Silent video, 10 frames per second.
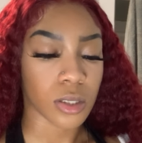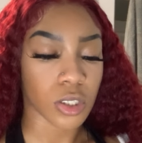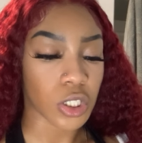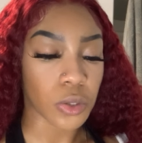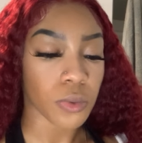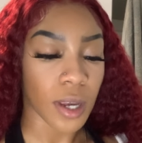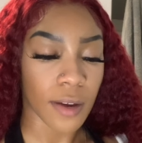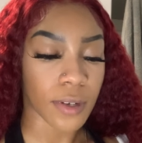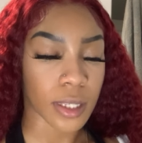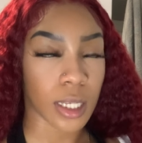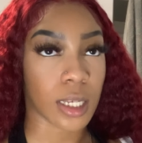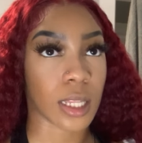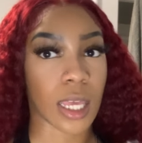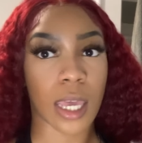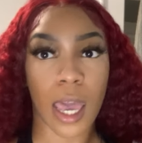do everything
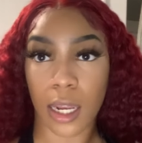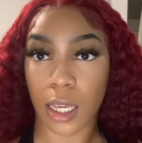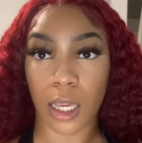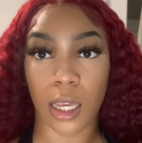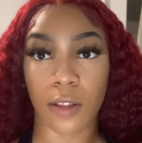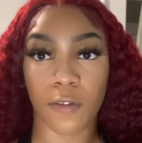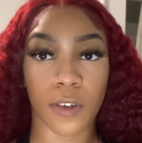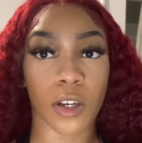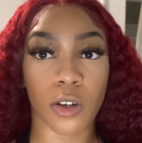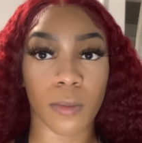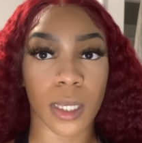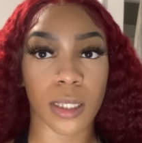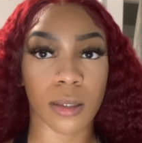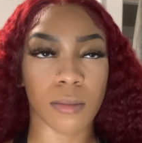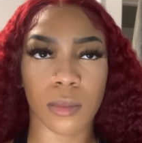like edit and film
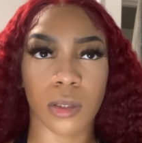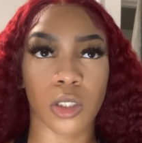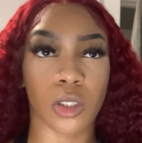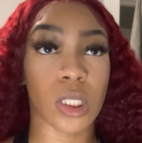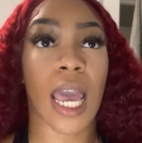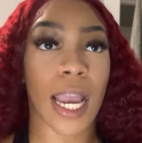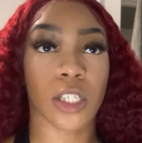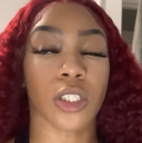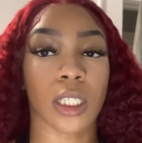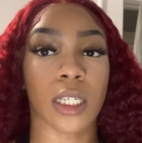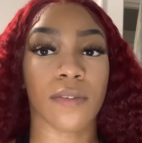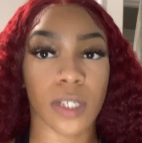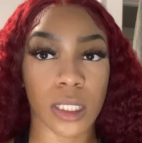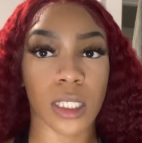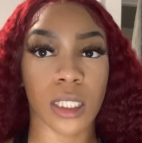and actually
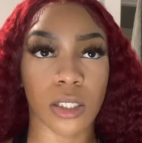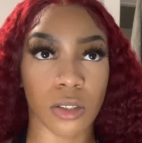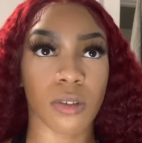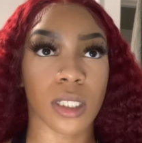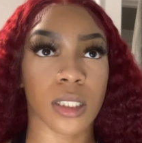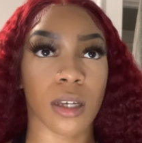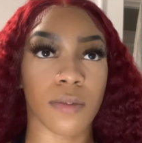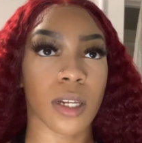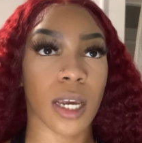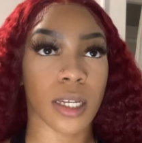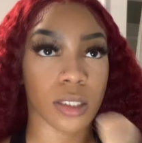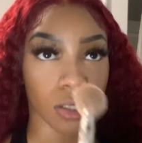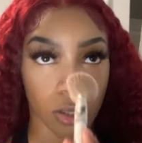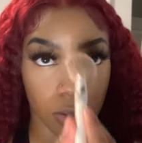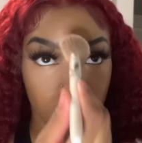physically do the stuff that I had to
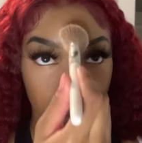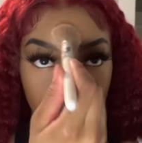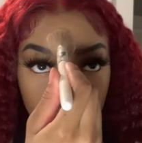do.